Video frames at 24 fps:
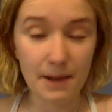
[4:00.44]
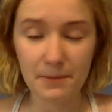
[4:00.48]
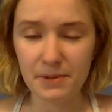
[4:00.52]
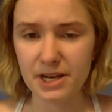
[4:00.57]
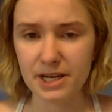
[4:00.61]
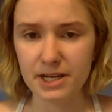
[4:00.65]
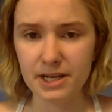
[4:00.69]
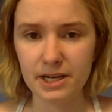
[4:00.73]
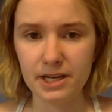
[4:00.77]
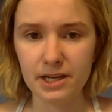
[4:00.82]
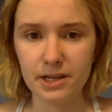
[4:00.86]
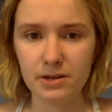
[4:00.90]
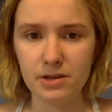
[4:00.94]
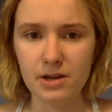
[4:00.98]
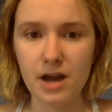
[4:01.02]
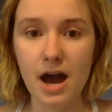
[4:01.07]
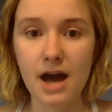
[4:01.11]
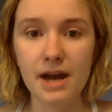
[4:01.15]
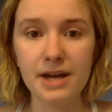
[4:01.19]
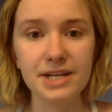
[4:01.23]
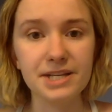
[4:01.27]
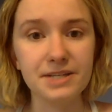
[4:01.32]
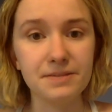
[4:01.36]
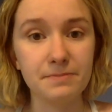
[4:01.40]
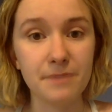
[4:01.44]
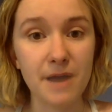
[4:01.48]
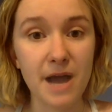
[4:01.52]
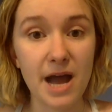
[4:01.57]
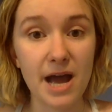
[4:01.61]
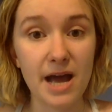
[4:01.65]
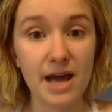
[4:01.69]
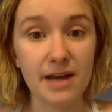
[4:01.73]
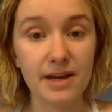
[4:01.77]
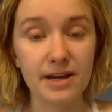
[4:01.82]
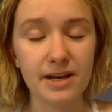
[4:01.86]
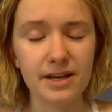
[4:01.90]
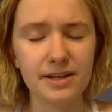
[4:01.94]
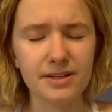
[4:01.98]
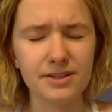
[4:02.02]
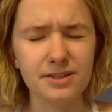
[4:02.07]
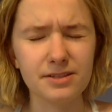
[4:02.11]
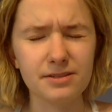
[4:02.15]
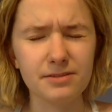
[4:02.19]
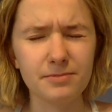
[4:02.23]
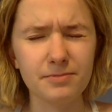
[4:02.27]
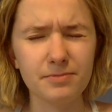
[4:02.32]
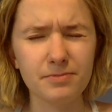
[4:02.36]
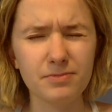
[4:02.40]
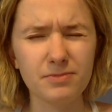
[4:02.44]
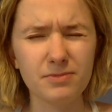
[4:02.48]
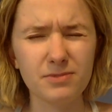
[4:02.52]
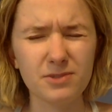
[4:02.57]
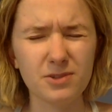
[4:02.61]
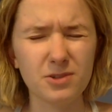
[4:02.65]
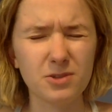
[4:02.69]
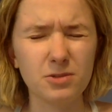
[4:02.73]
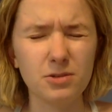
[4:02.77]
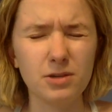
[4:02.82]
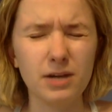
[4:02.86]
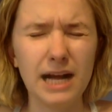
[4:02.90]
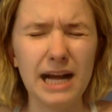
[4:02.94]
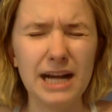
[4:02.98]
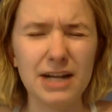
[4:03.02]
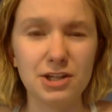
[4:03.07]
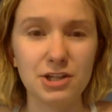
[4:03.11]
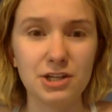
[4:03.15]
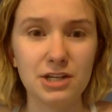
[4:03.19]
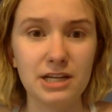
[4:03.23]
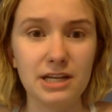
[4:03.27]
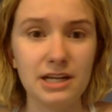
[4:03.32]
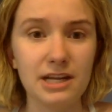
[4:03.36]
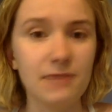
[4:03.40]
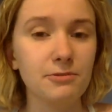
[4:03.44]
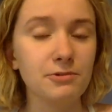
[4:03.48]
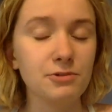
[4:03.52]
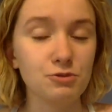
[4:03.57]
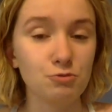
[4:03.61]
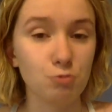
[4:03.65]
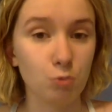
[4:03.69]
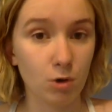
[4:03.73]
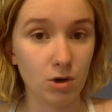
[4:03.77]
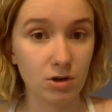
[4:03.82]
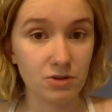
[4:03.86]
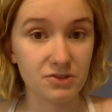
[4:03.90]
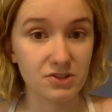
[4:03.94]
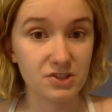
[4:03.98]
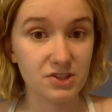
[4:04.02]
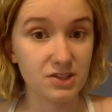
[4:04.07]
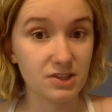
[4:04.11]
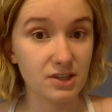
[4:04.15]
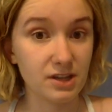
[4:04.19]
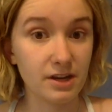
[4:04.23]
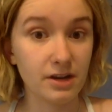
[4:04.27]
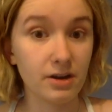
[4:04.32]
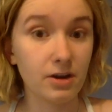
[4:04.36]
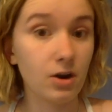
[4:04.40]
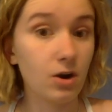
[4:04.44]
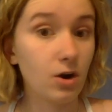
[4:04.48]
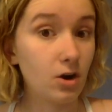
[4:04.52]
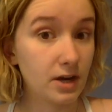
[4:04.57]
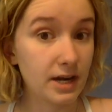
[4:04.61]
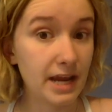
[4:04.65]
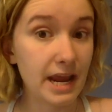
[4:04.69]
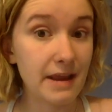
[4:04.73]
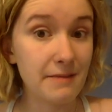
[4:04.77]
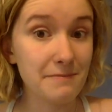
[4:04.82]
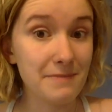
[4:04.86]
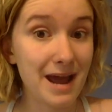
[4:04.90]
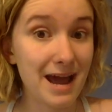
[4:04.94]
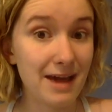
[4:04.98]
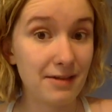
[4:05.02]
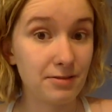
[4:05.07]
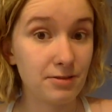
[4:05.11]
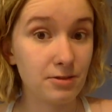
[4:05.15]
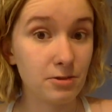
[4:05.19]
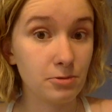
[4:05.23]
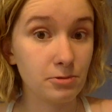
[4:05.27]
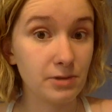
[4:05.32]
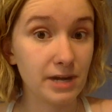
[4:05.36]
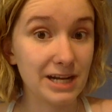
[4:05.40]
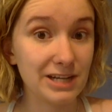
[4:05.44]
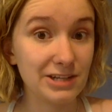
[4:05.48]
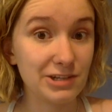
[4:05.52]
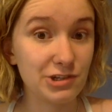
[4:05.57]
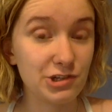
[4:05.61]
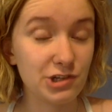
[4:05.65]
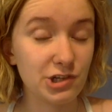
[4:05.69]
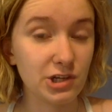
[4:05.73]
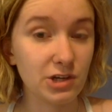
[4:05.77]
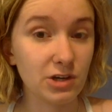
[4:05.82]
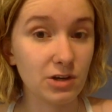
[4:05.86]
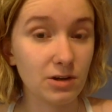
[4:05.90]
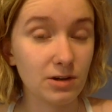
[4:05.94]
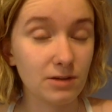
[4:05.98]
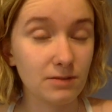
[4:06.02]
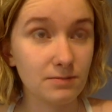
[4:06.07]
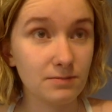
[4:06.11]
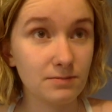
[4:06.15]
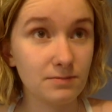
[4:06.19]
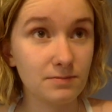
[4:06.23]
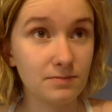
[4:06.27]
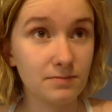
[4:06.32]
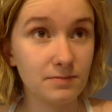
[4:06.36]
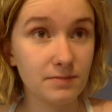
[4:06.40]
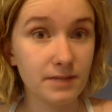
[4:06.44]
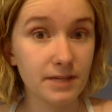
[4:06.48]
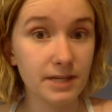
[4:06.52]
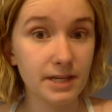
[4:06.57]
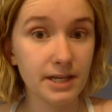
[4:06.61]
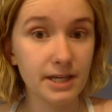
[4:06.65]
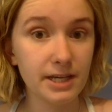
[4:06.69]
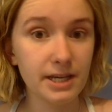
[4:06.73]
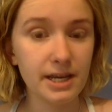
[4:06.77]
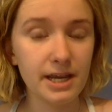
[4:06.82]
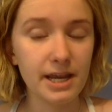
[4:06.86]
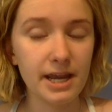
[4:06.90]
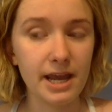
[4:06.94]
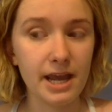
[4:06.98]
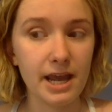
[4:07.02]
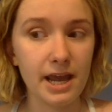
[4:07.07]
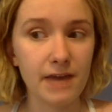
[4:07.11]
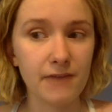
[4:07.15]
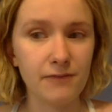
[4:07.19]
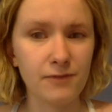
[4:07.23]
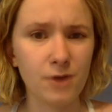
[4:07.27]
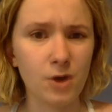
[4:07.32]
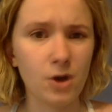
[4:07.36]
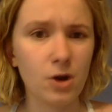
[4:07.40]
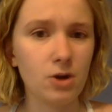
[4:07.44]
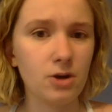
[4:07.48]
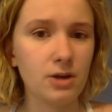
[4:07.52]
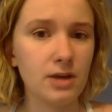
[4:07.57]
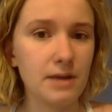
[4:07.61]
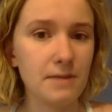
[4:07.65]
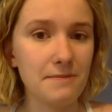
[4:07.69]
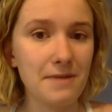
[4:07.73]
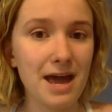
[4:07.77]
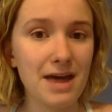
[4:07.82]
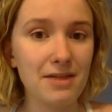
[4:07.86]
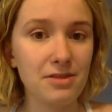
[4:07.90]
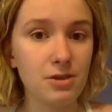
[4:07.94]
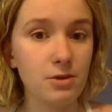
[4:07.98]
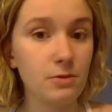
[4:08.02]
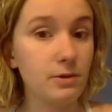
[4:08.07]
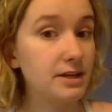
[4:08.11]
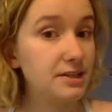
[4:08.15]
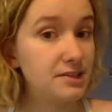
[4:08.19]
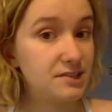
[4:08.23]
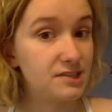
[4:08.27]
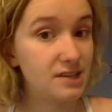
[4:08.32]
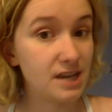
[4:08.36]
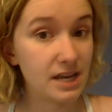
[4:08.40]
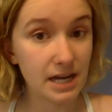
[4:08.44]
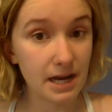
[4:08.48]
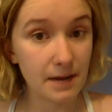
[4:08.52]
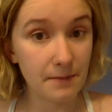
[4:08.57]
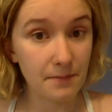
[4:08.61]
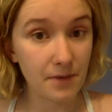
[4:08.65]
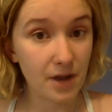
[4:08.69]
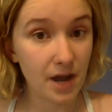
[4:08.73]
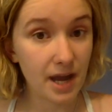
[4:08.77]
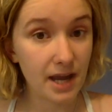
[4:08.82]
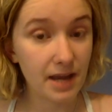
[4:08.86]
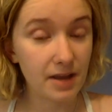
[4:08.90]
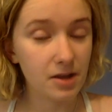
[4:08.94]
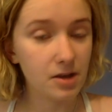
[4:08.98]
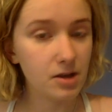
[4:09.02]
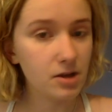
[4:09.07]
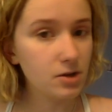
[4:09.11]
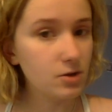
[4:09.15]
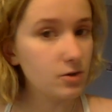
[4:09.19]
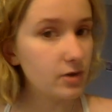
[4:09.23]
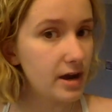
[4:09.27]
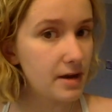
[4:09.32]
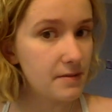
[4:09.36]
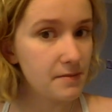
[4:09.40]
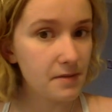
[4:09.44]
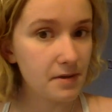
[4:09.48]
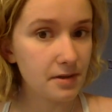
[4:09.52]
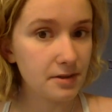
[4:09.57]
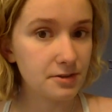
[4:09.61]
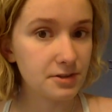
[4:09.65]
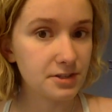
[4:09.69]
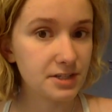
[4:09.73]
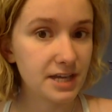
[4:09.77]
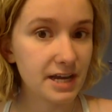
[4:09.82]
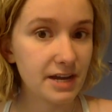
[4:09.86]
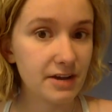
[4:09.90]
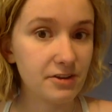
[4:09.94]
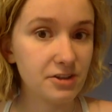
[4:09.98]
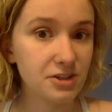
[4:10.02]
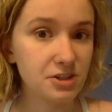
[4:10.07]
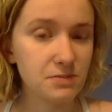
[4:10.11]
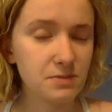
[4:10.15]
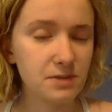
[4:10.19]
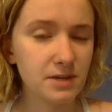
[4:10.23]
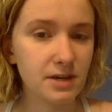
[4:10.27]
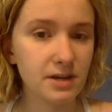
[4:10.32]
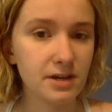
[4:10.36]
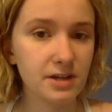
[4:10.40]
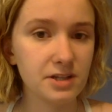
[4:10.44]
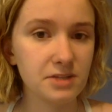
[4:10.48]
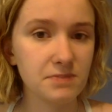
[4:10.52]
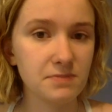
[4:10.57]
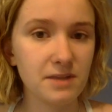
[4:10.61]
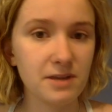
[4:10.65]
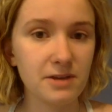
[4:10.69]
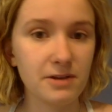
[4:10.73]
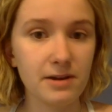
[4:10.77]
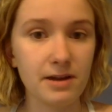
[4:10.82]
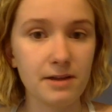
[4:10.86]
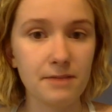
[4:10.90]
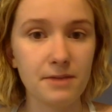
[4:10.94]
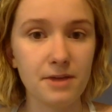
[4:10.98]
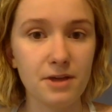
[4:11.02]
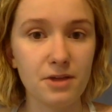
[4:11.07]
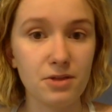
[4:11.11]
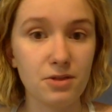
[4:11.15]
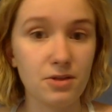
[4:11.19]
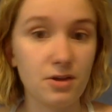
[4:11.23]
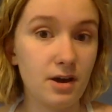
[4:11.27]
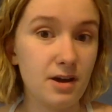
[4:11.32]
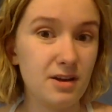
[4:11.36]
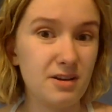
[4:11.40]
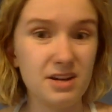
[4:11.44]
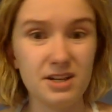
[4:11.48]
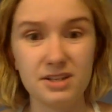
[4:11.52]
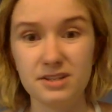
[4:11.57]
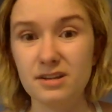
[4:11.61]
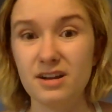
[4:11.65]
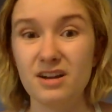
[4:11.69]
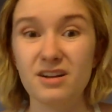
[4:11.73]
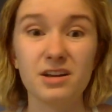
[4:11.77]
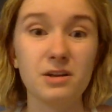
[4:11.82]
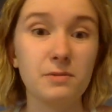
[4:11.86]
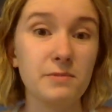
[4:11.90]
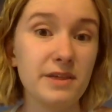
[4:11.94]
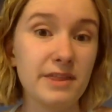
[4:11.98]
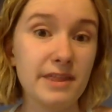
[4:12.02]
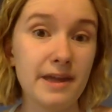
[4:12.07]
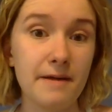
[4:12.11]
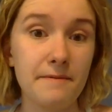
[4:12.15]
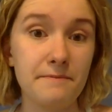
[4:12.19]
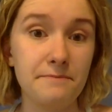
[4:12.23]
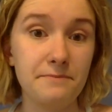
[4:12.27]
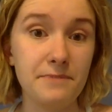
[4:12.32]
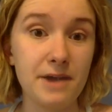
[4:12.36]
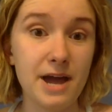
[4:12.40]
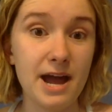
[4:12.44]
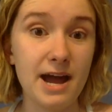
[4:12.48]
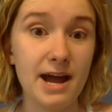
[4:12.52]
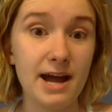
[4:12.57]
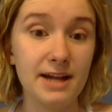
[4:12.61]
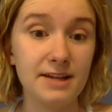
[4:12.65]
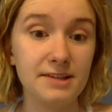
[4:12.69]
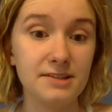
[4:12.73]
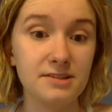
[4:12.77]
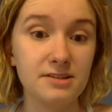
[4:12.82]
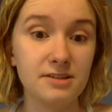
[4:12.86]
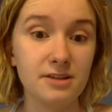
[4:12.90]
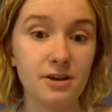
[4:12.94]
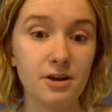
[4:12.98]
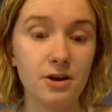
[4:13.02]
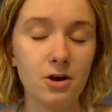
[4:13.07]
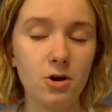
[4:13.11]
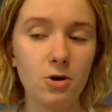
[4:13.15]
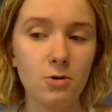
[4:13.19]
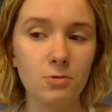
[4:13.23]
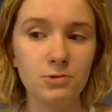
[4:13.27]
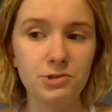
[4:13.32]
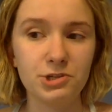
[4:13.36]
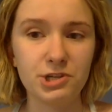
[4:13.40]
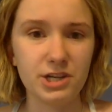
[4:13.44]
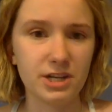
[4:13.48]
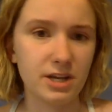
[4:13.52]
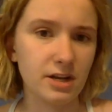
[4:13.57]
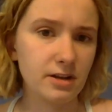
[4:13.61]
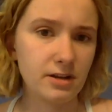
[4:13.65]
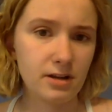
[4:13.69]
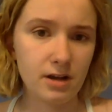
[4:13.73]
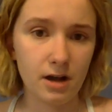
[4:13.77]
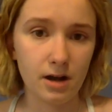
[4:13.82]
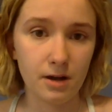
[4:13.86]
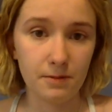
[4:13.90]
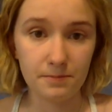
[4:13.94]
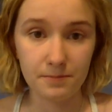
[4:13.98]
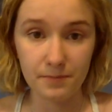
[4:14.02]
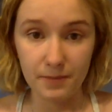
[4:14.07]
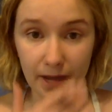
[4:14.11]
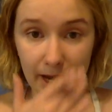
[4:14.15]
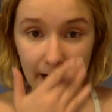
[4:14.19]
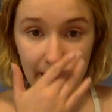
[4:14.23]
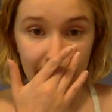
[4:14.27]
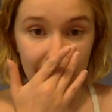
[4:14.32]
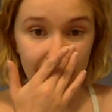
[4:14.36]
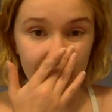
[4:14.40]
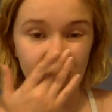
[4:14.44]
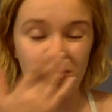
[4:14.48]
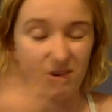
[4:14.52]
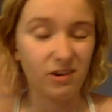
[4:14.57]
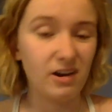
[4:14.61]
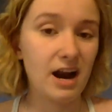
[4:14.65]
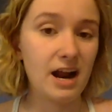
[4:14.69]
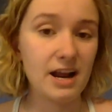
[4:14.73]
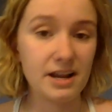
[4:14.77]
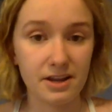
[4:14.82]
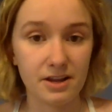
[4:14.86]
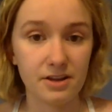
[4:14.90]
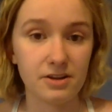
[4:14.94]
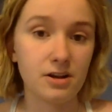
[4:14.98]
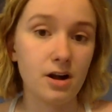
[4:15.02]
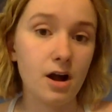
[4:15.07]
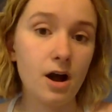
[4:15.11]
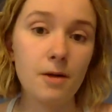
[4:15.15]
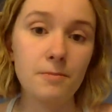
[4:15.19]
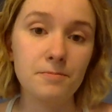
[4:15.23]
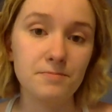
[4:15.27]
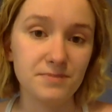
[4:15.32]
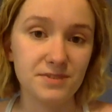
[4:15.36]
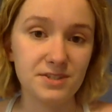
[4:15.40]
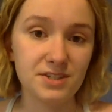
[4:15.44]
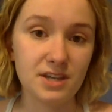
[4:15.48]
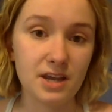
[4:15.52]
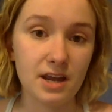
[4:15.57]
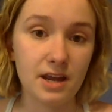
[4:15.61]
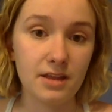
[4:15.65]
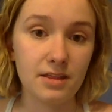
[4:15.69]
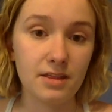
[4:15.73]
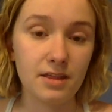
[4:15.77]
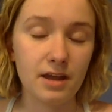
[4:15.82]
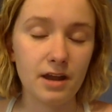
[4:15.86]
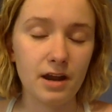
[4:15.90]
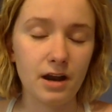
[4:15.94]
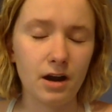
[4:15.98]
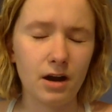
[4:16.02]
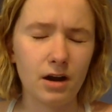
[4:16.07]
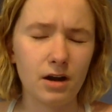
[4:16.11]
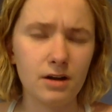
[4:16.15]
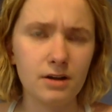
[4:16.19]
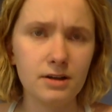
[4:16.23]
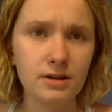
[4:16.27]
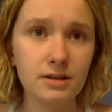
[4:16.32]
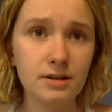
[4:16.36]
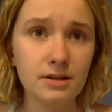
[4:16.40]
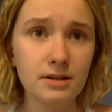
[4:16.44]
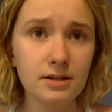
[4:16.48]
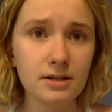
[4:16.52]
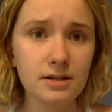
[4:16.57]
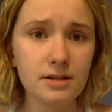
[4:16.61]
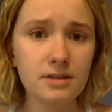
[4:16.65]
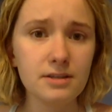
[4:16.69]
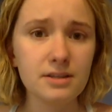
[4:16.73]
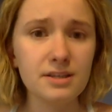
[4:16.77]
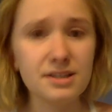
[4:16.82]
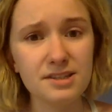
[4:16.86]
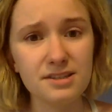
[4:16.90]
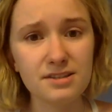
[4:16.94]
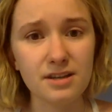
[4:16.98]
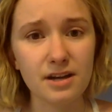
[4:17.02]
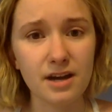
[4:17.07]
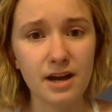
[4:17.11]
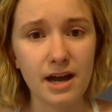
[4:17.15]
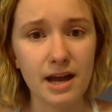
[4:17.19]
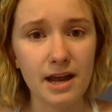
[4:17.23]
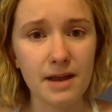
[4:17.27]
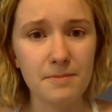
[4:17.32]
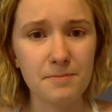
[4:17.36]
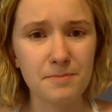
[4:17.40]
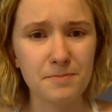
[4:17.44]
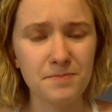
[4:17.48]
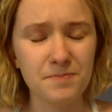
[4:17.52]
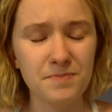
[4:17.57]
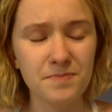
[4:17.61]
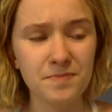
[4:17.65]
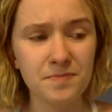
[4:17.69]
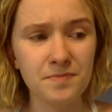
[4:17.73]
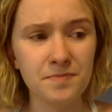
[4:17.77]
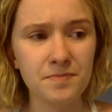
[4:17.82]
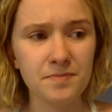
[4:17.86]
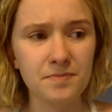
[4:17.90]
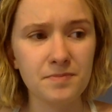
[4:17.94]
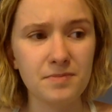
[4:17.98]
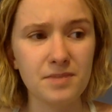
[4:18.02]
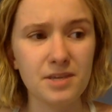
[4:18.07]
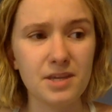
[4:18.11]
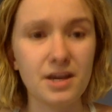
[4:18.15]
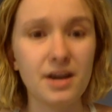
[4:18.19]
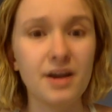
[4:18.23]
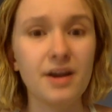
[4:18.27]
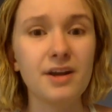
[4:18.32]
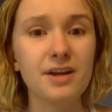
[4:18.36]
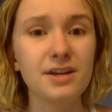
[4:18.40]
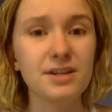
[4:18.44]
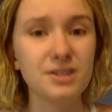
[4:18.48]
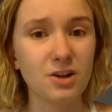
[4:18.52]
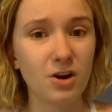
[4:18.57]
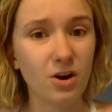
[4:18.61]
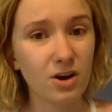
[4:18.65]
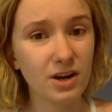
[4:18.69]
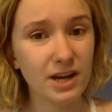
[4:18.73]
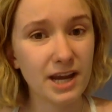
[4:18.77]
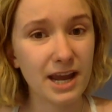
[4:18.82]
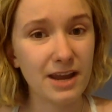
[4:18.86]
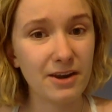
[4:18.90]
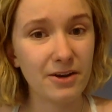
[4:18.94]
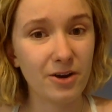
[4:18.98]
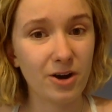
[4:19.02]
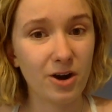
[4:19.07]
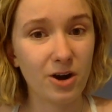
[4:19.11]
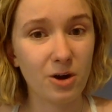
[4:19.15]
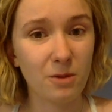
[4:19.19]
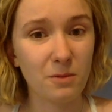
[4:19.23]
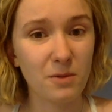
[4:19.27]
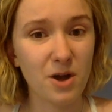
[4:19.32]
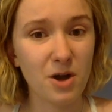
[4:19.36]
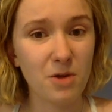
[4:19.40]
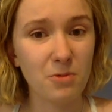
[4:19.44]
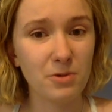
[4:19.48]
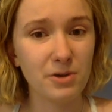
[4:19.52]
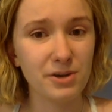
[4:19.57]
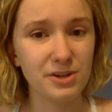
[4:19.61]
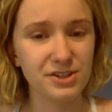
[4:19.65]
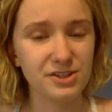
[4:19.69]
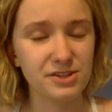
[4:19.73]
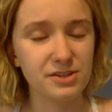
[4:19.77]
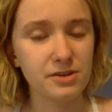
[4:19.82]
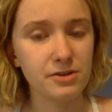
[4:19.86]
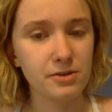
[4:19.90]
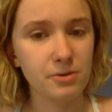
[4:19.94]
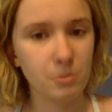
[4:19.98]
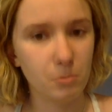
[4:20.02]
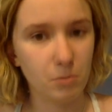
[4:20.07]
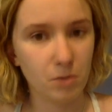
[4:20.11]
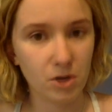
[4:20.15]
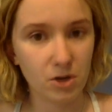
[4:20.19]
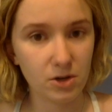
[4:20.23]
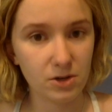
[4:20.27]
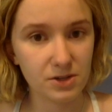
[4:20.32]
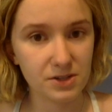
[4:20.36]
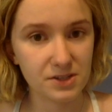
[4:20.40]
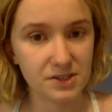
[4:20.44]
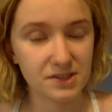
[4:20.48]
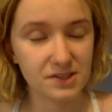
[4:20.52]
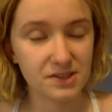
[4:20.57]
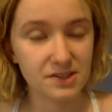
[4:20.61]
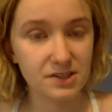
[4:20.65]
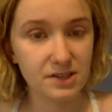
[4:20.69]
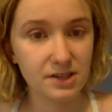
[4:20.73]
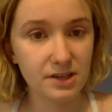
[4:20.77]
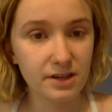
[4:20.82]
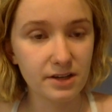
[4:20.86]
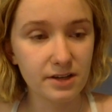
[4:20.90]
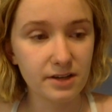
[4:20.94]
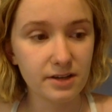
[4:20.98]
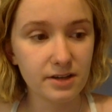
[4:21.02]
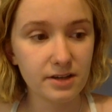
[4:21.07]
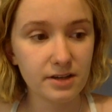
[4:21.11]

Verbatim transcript: I mean, not as bad as actually it was worse than Hurricane Matthew last year. And for Hurricane Matthew, I stayed at my grandmother's house because my grandma thought it's not going to be that bad, so she can come I or I can come stay there. This time because Hurricane Irma was worse,